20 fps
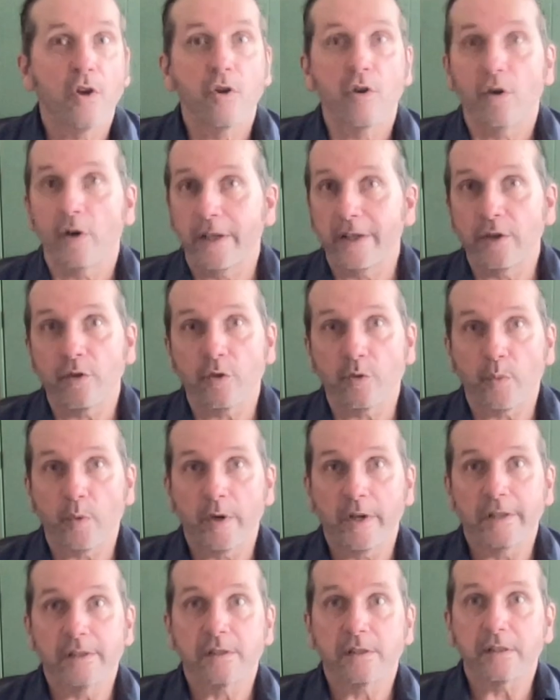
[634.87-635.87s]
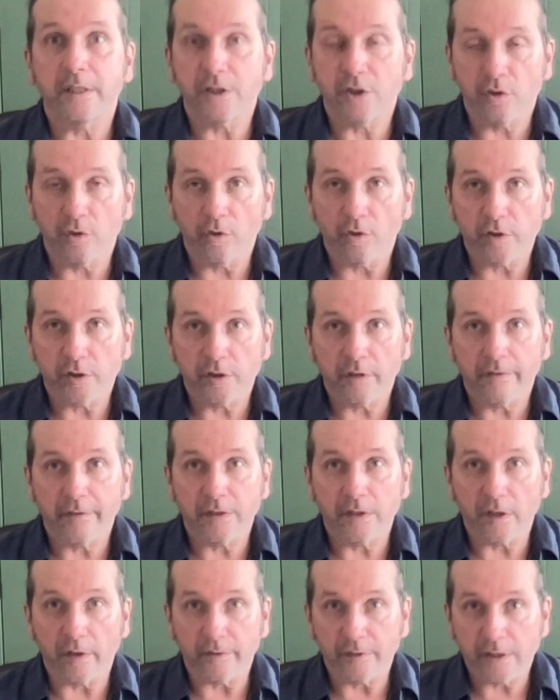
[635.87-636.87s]
in other words, distortion of the
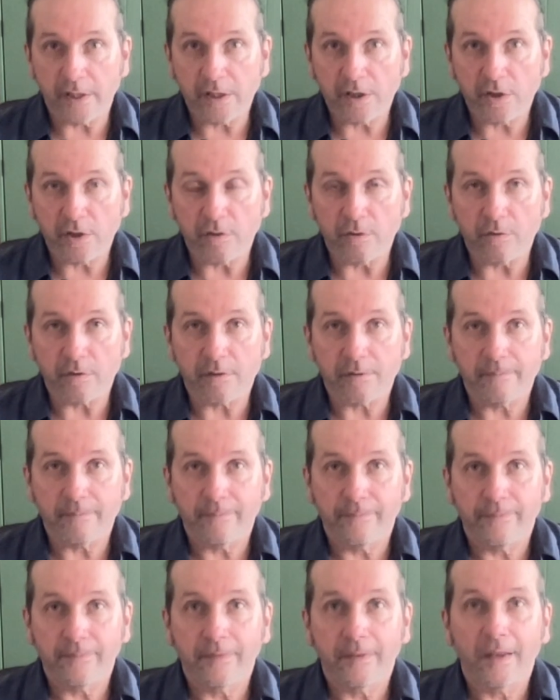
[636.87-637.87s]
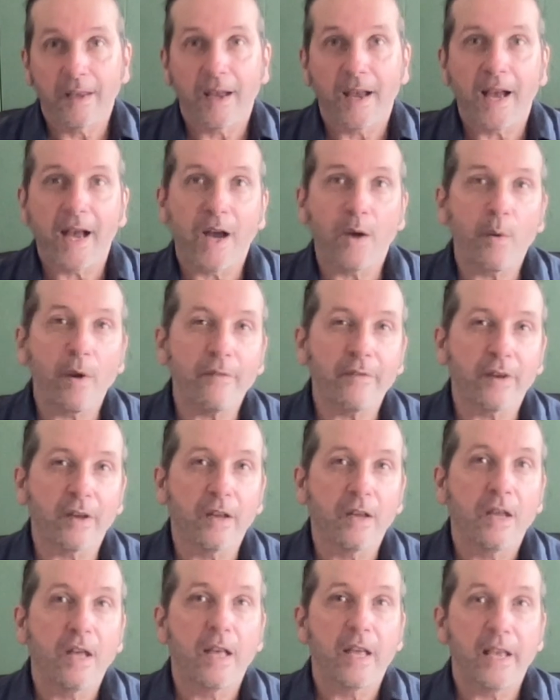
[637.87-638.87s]
soft tissues. However,
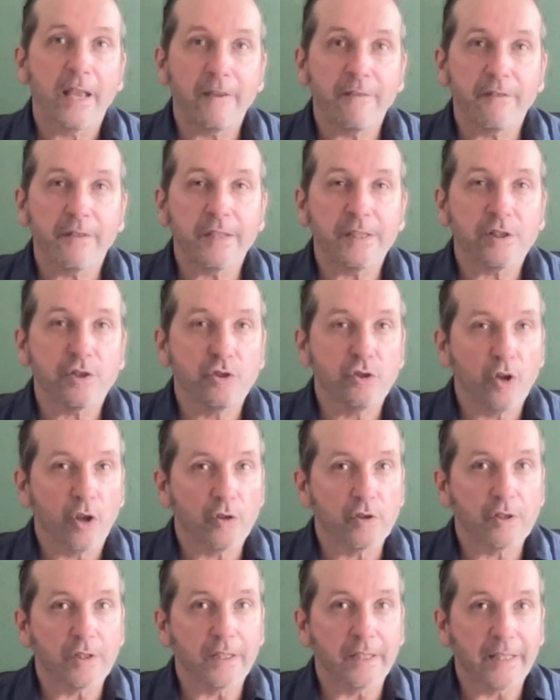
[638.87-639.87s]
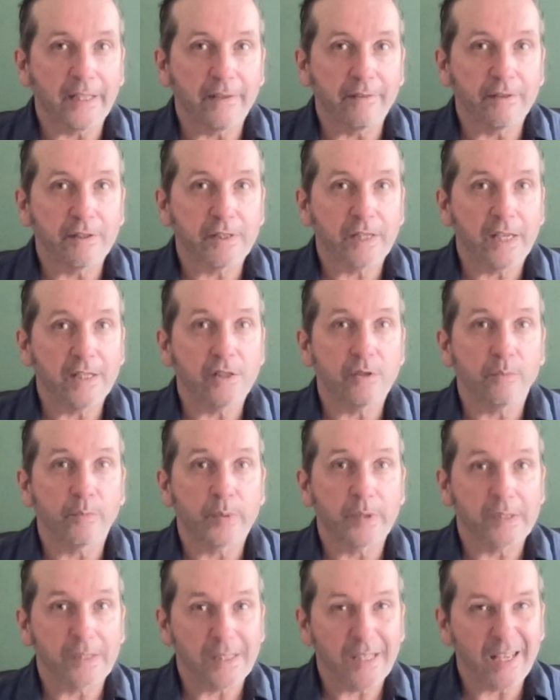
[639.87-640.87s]
if this nodular irritation
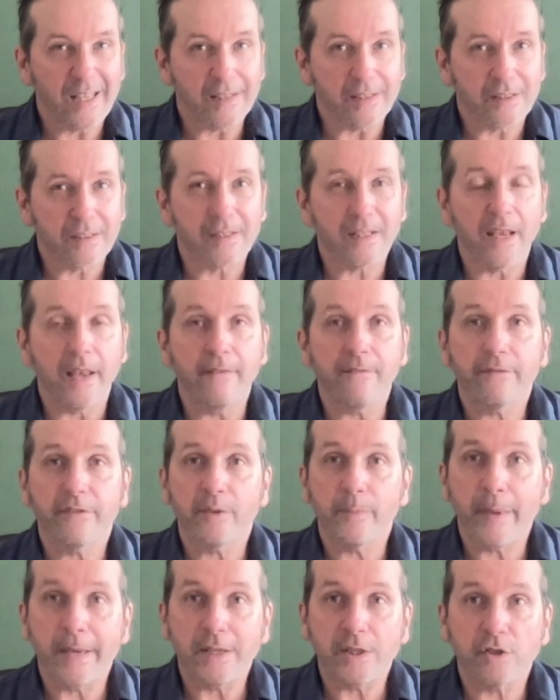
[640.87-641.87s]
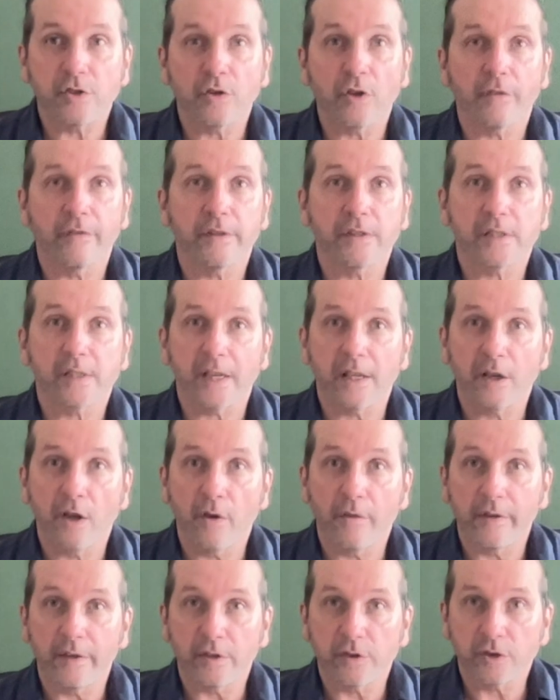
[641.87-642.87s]
persists, inflammation of the
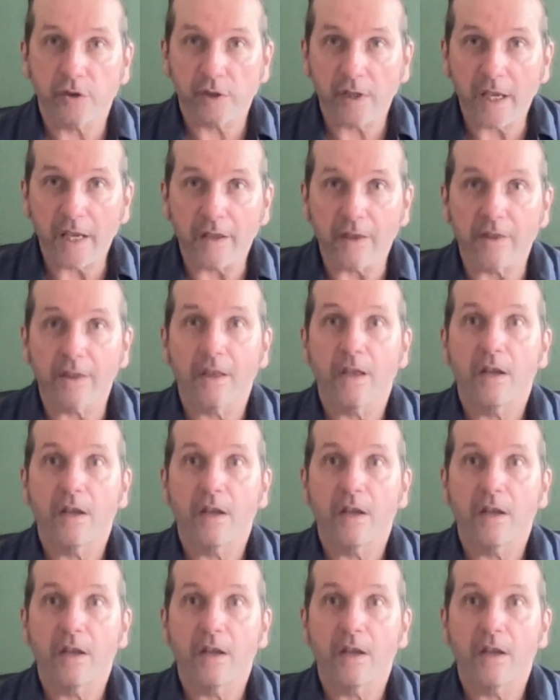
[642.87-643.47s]
synovial sheath